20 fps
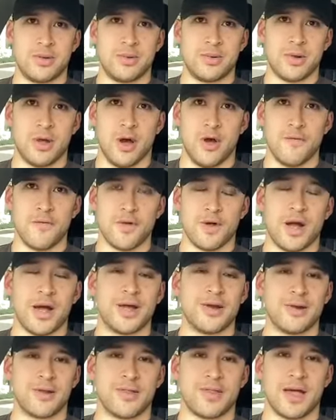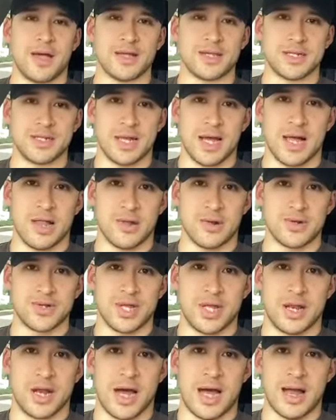over $100,000
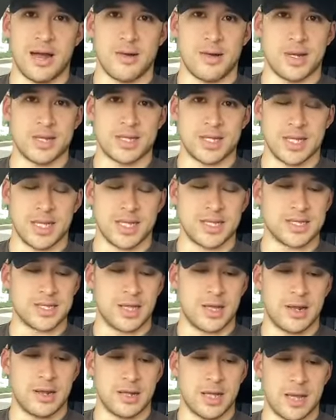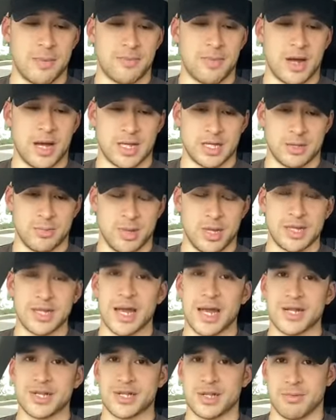in IRS liens that possibly
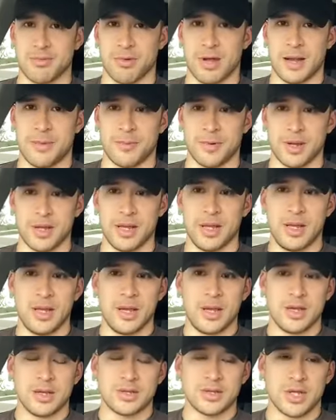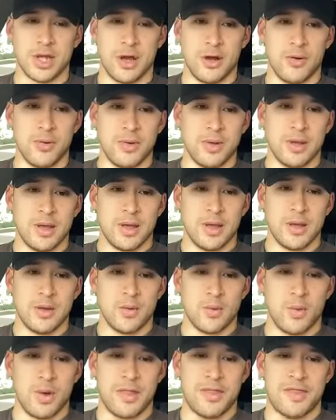attach to the property. So
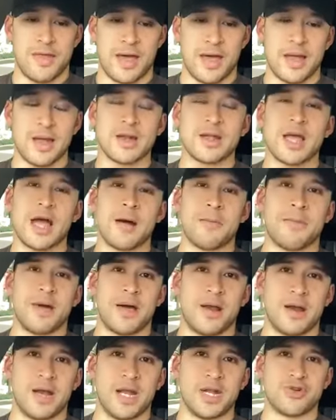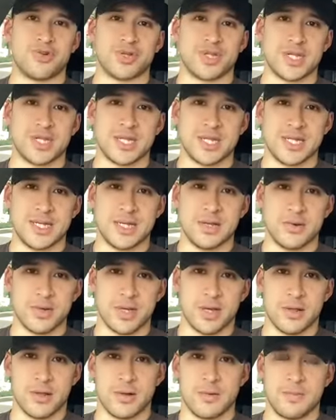with that compounded interest, it's a deal
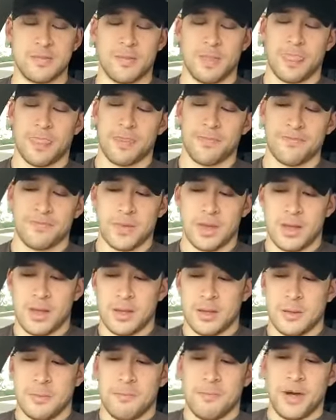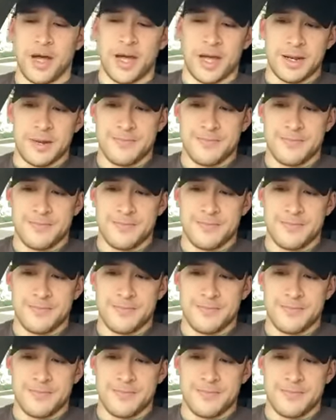killer." But